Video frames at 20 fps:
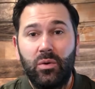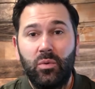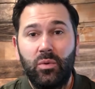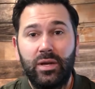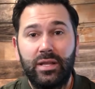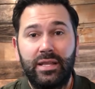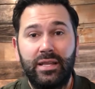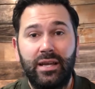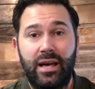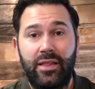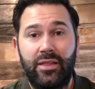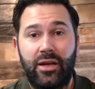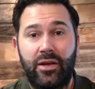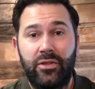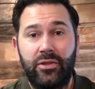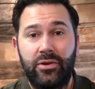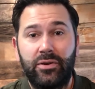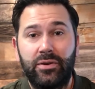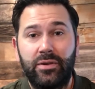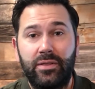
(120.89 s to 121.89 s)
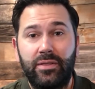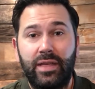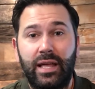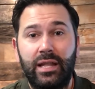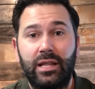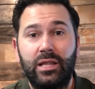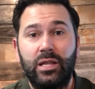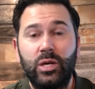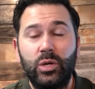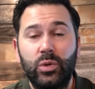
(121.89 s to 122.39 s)
with none other
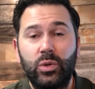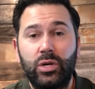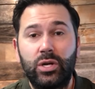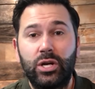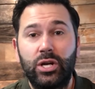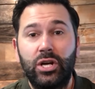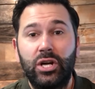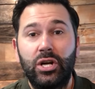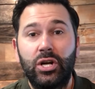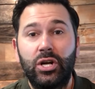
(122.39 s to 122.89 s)
than Luke